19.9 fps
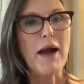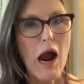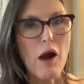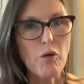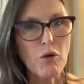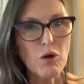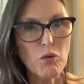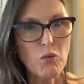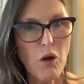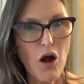
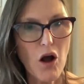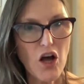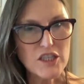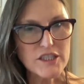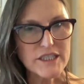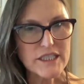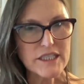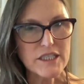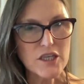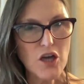power
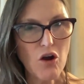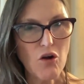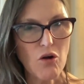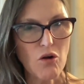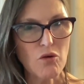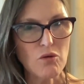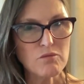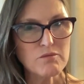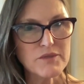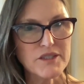walls in
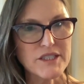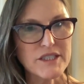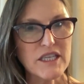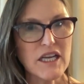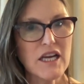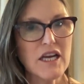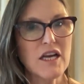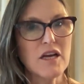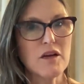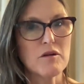
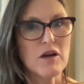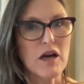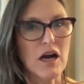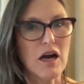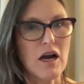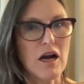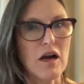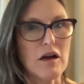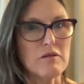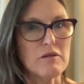homes,
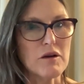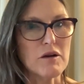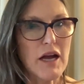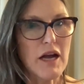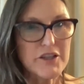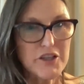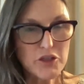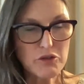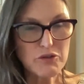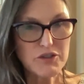uh,
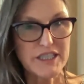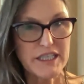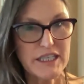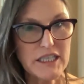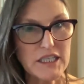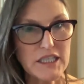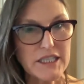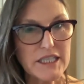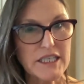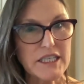
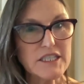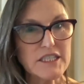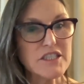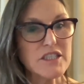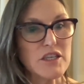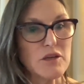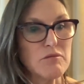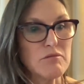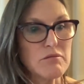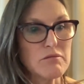
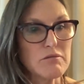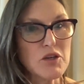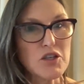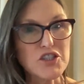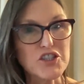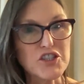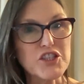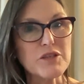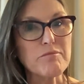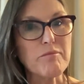utilities,
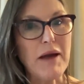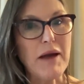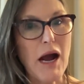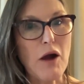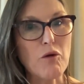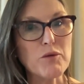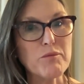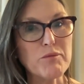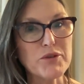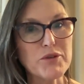merchant
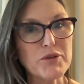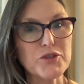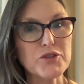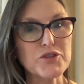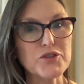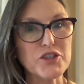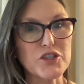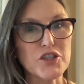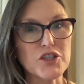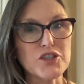power
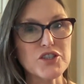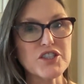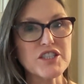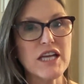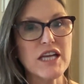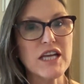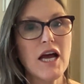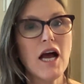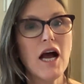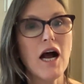
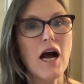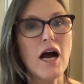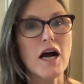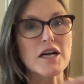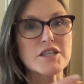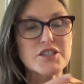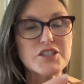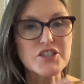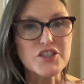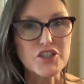producers
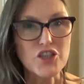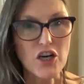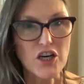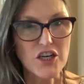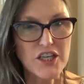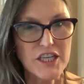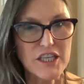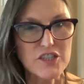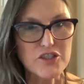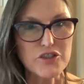uh,
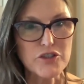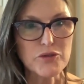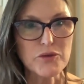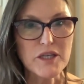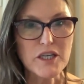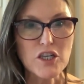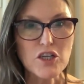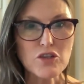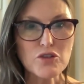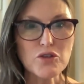starting
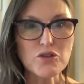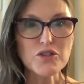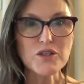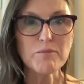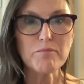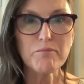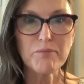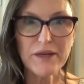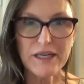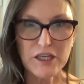to
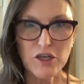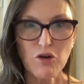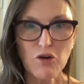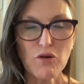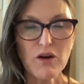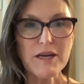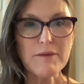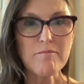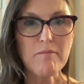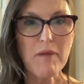include
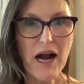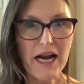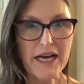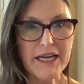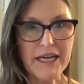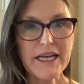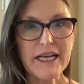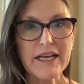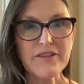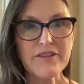Bitcoin
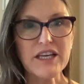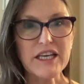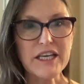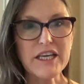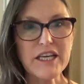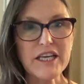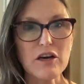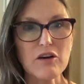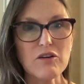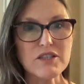mining in
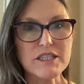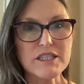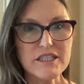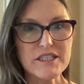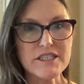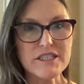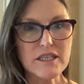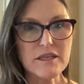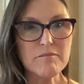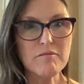the
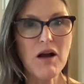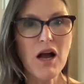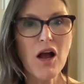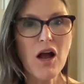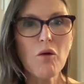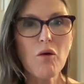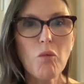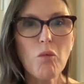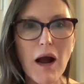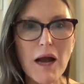ecosystem.
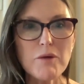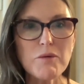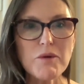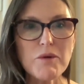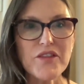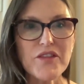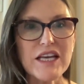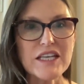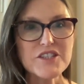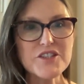Why
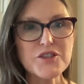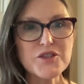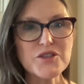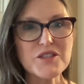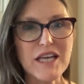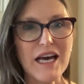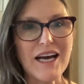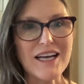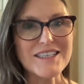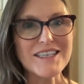would they
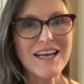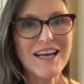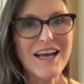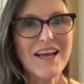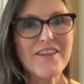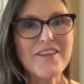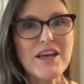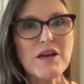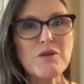do that?